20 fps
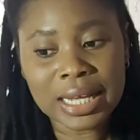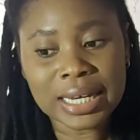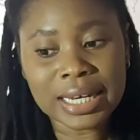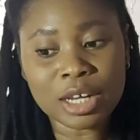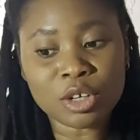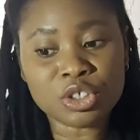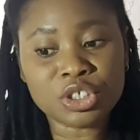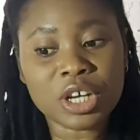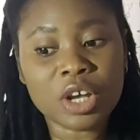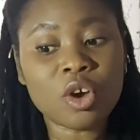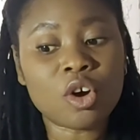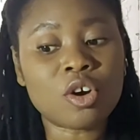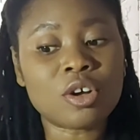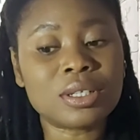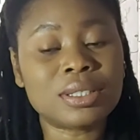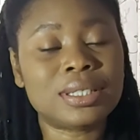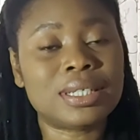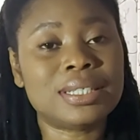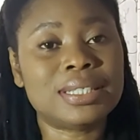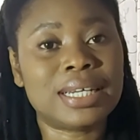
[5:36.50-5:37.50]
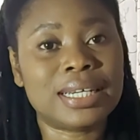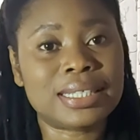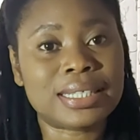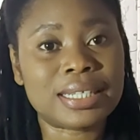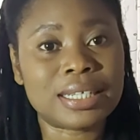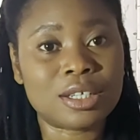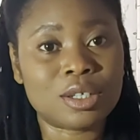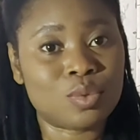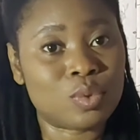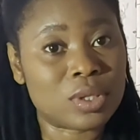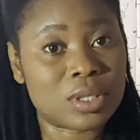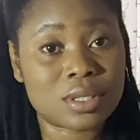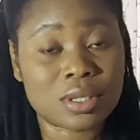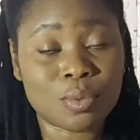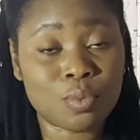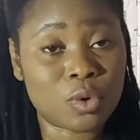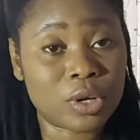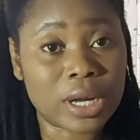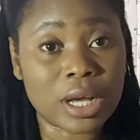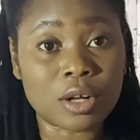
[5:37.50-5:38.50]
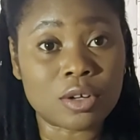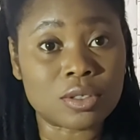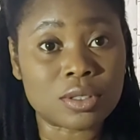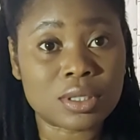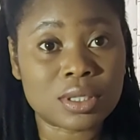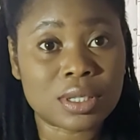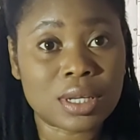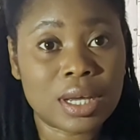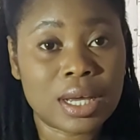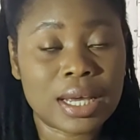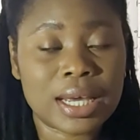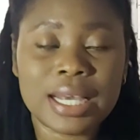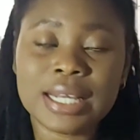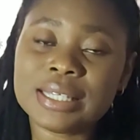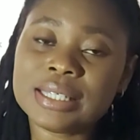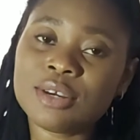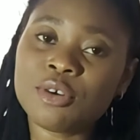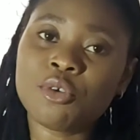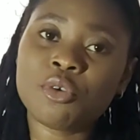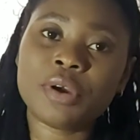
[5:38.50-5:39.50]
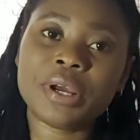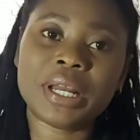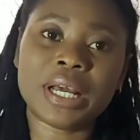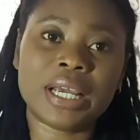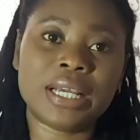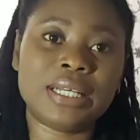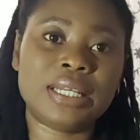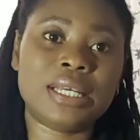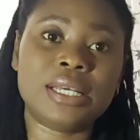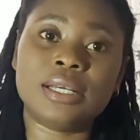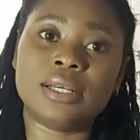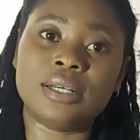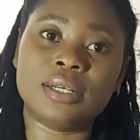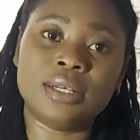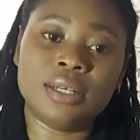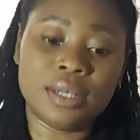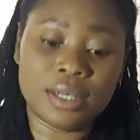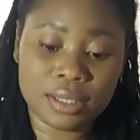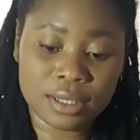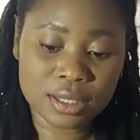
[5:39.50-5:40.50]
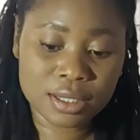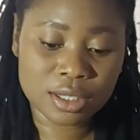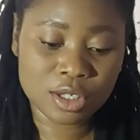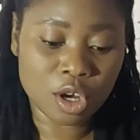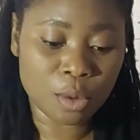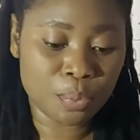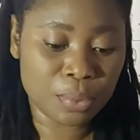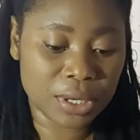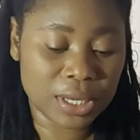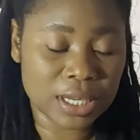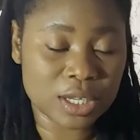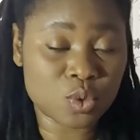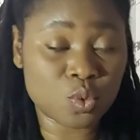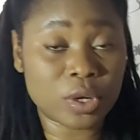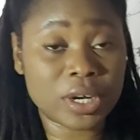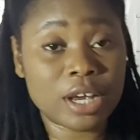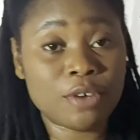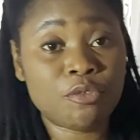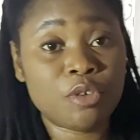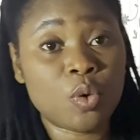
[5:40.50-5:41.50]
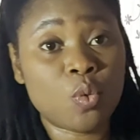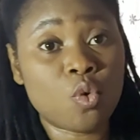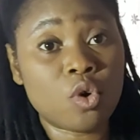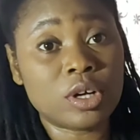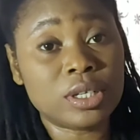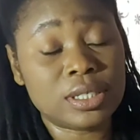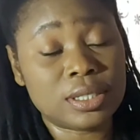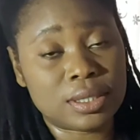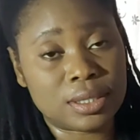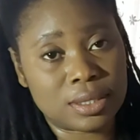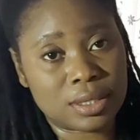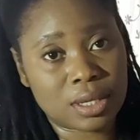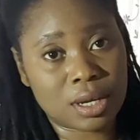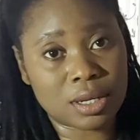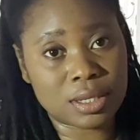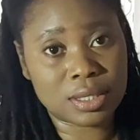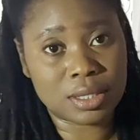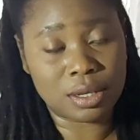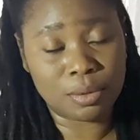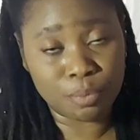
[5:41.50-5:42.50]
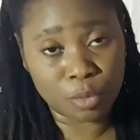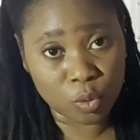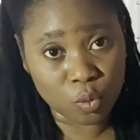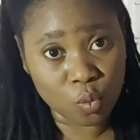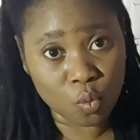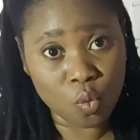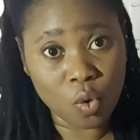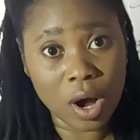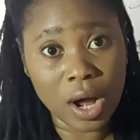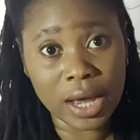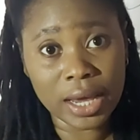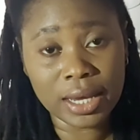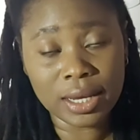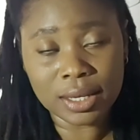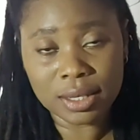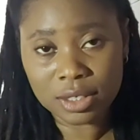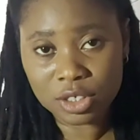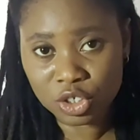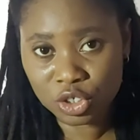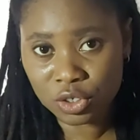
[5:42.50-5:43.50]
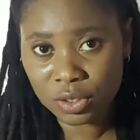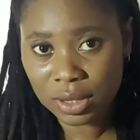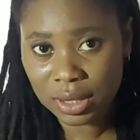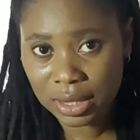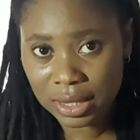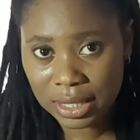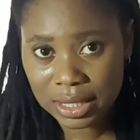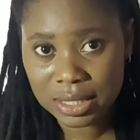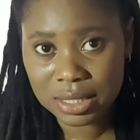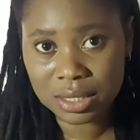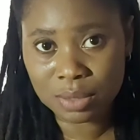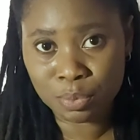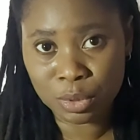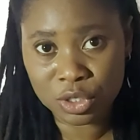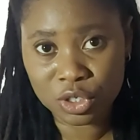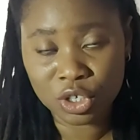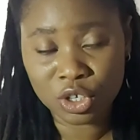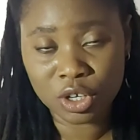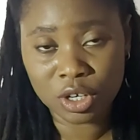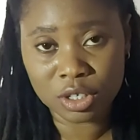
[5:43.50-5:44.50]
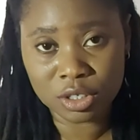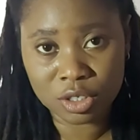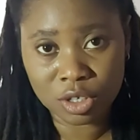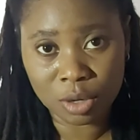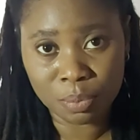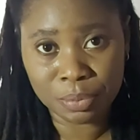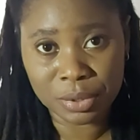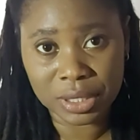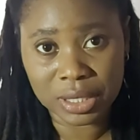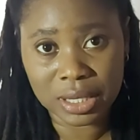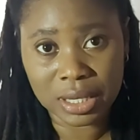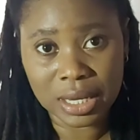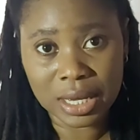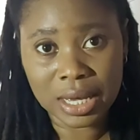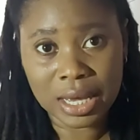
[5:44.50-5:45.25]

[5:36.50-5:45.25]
Now share your content idea with someone else. It's a great idea. This topic is what everyone is discussing, but why should this particular topic